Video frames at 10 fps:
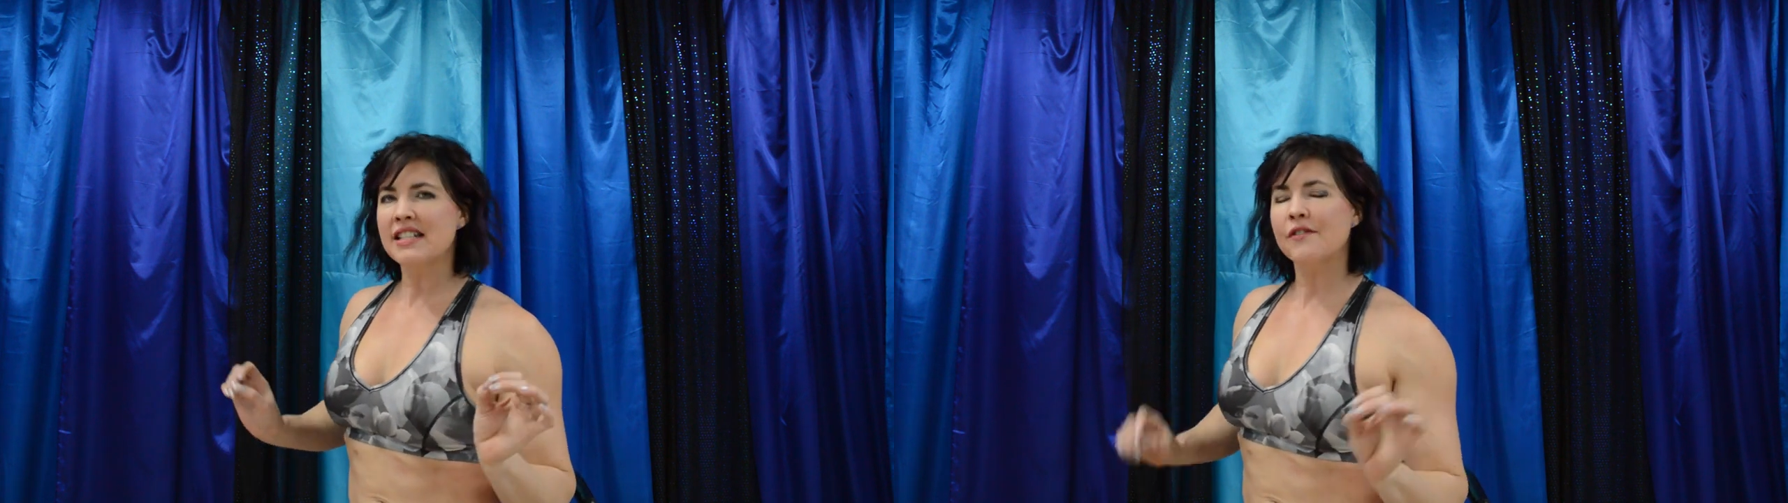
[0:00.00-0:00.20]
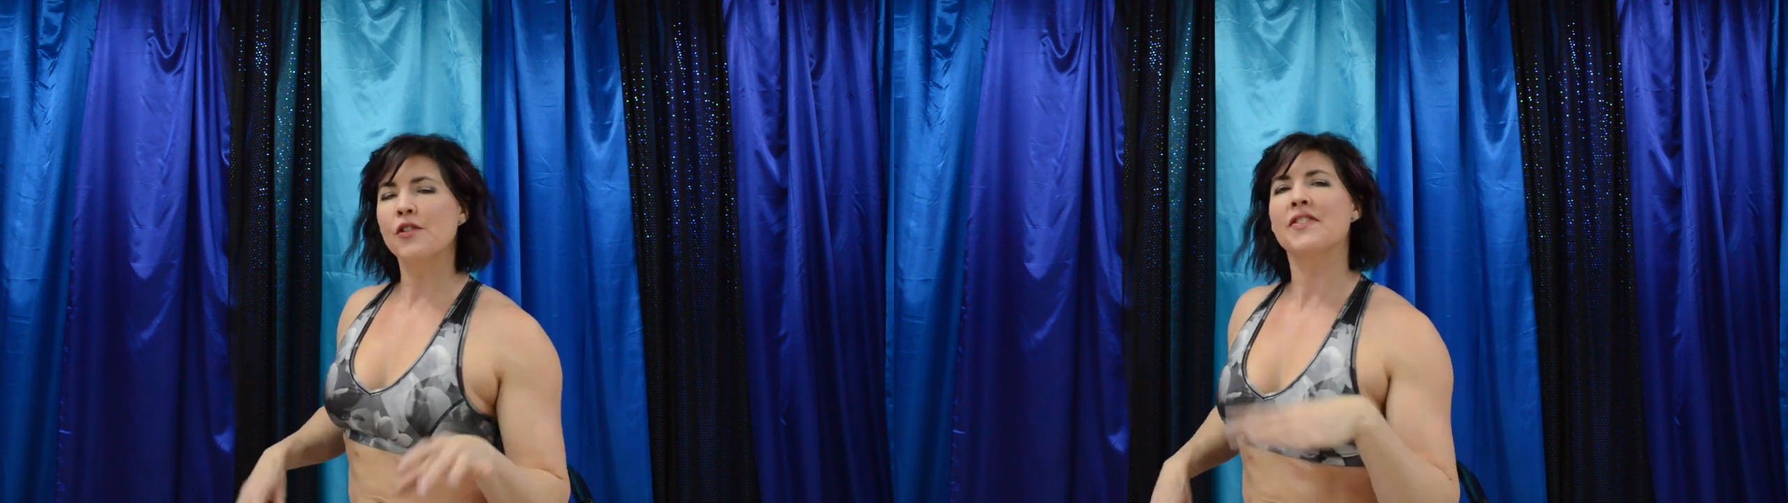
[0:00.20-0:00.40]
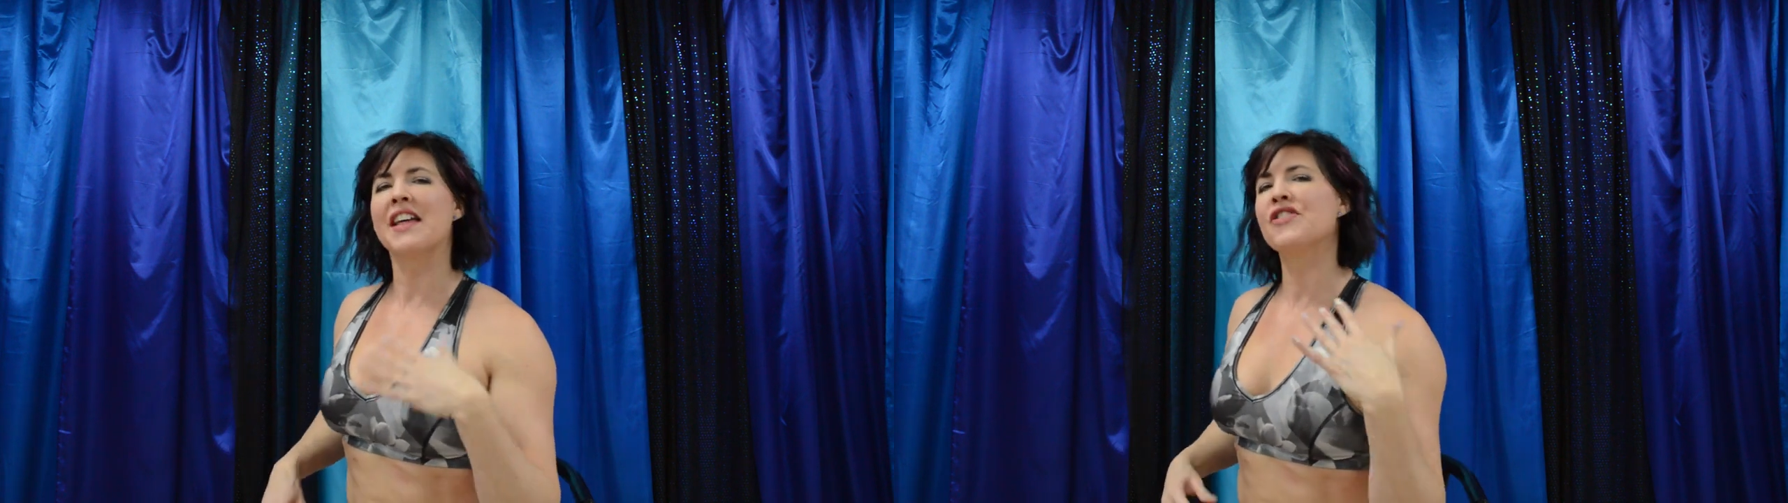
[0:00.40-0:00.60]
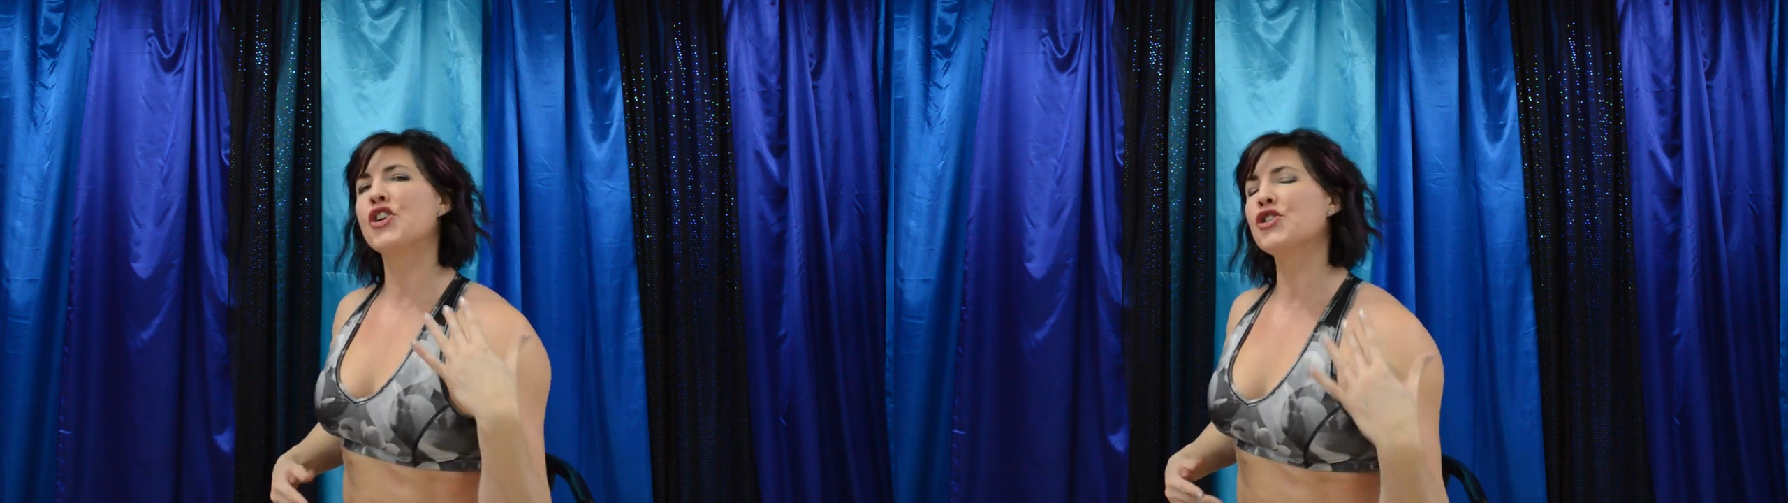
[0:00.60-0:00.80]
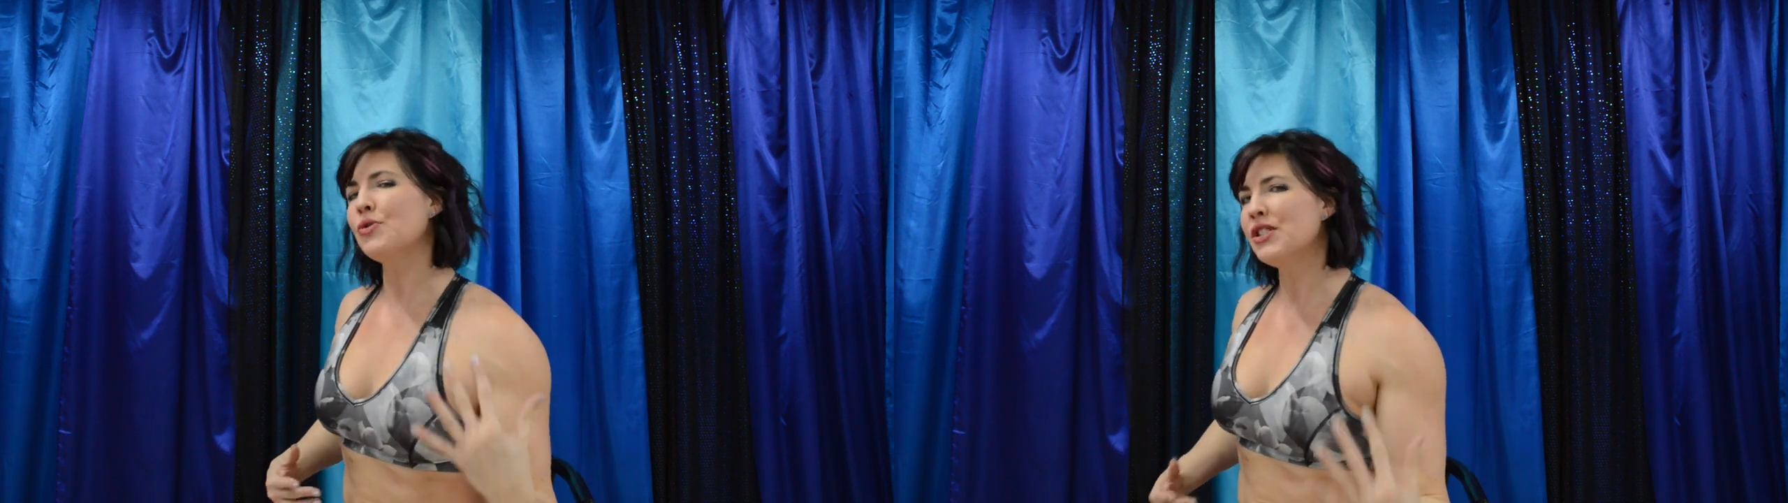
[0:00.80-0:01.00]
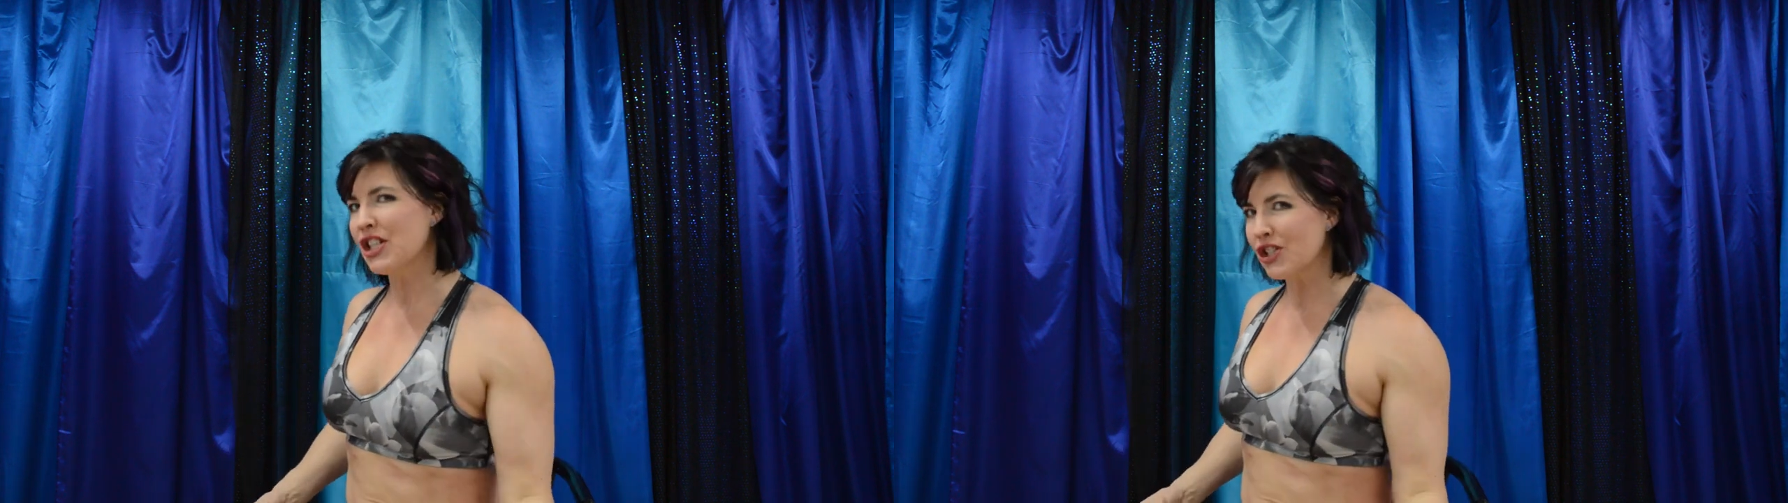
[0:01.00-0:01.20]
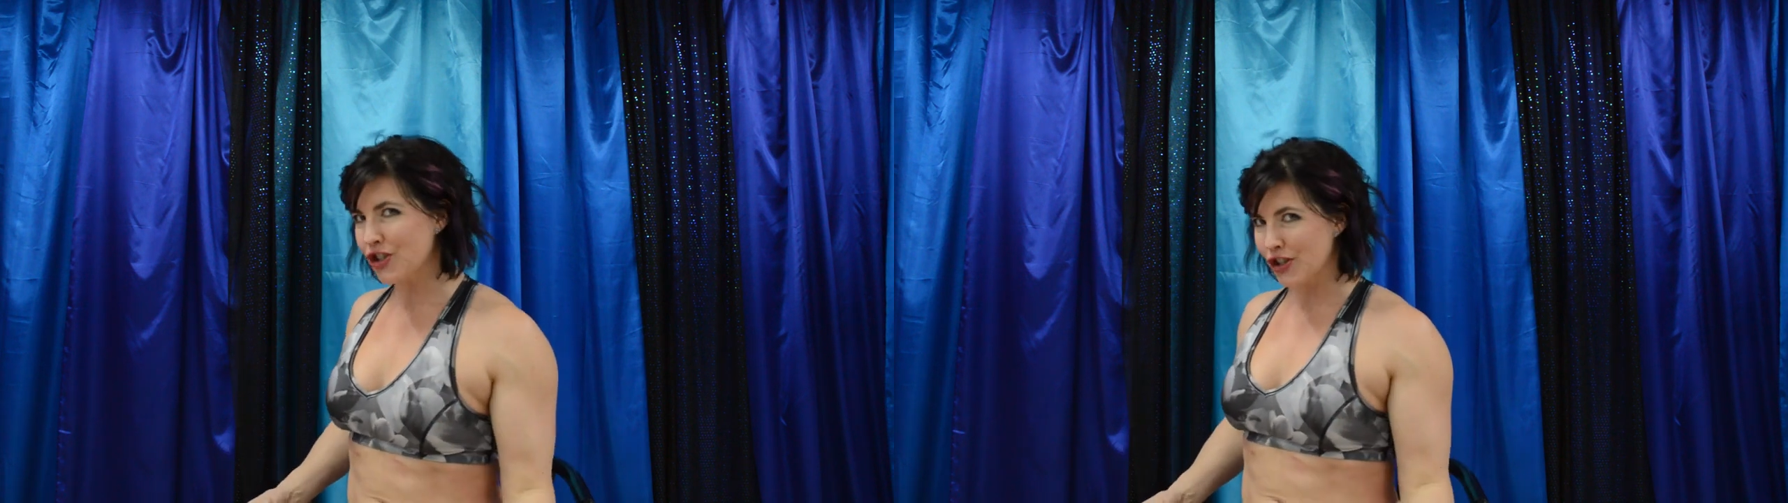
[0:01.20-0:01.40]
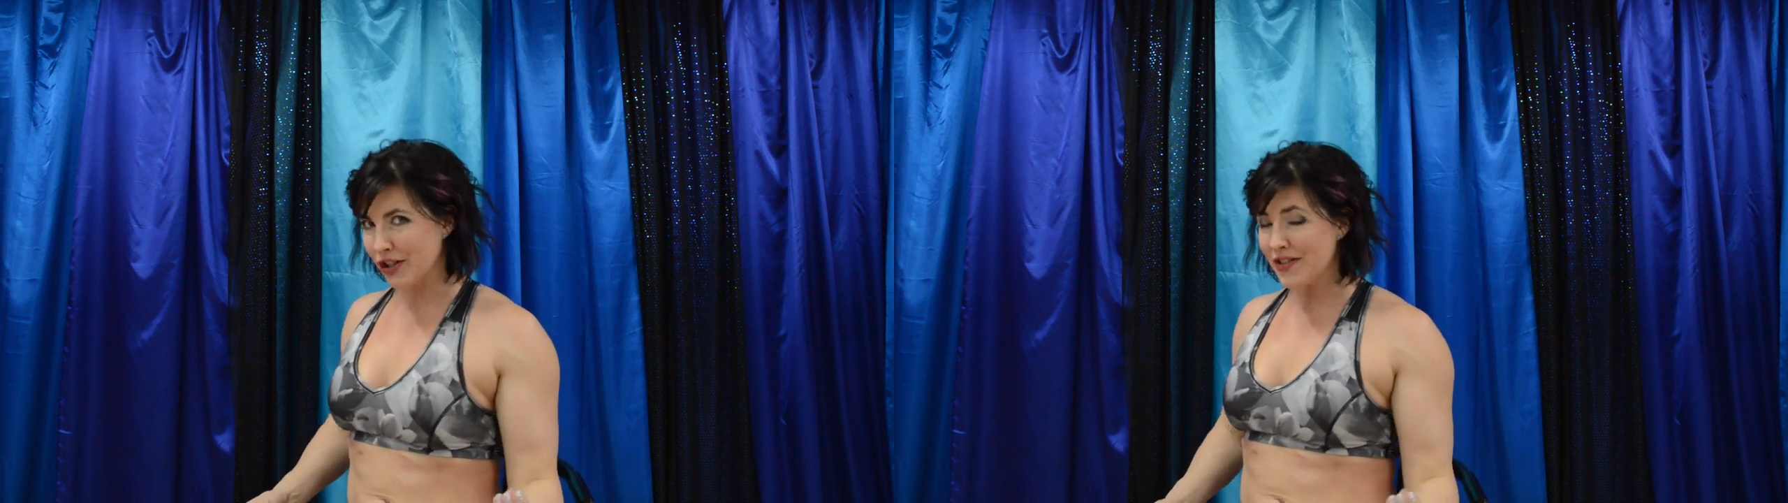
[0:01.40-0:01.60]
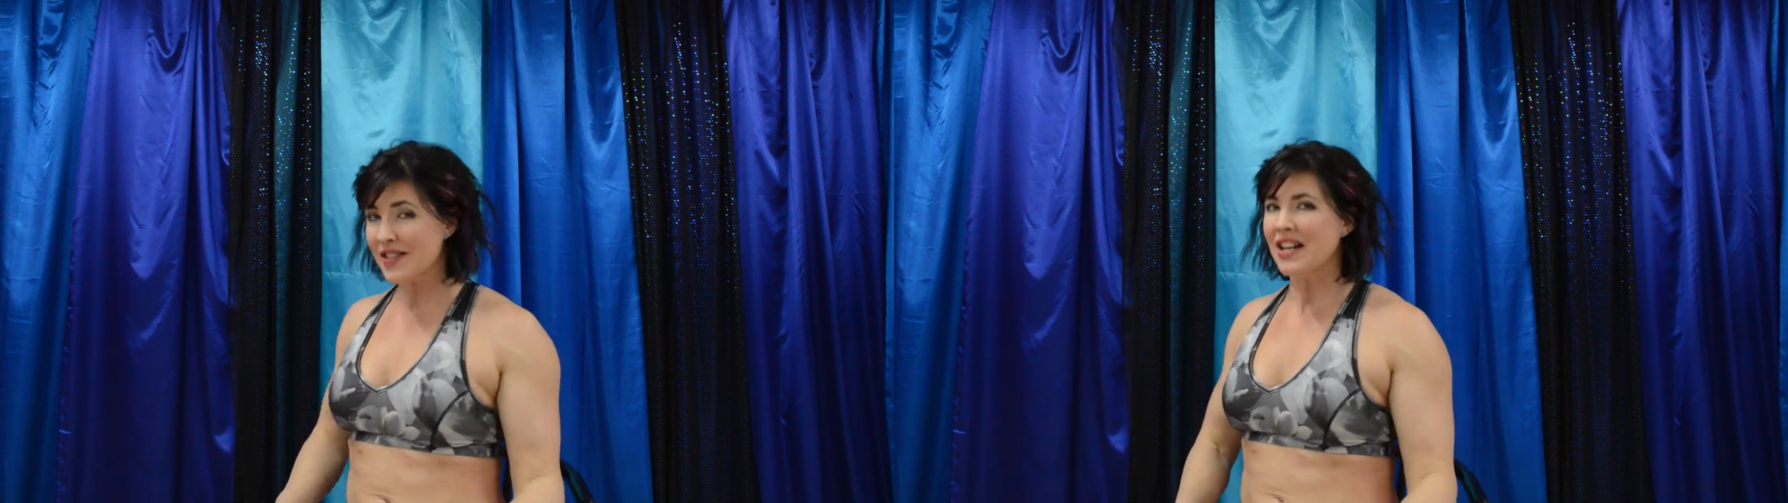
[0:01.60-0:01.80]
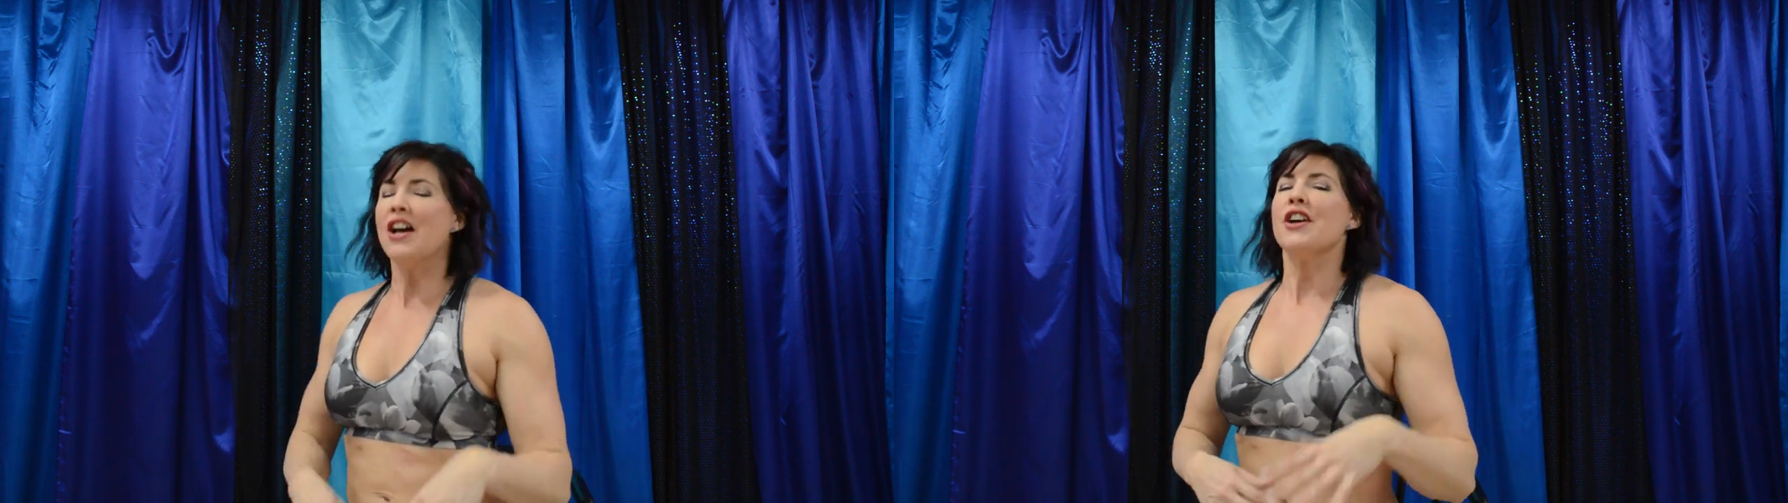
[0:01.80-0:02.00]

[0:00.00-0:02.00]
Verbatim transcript: different than the traditionals.